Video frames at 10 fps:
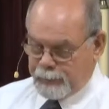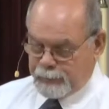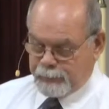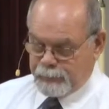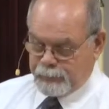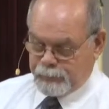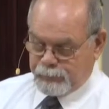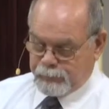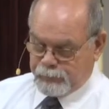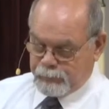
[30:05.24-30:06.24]

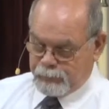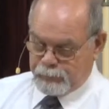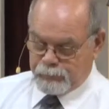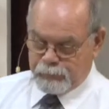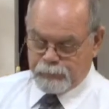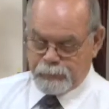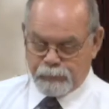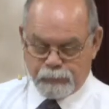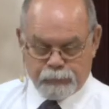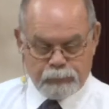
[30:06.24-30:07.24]

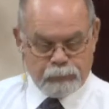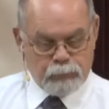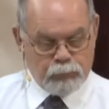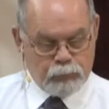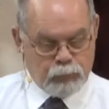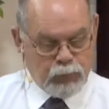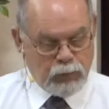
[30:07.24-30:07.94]
No one is speaking in this clip.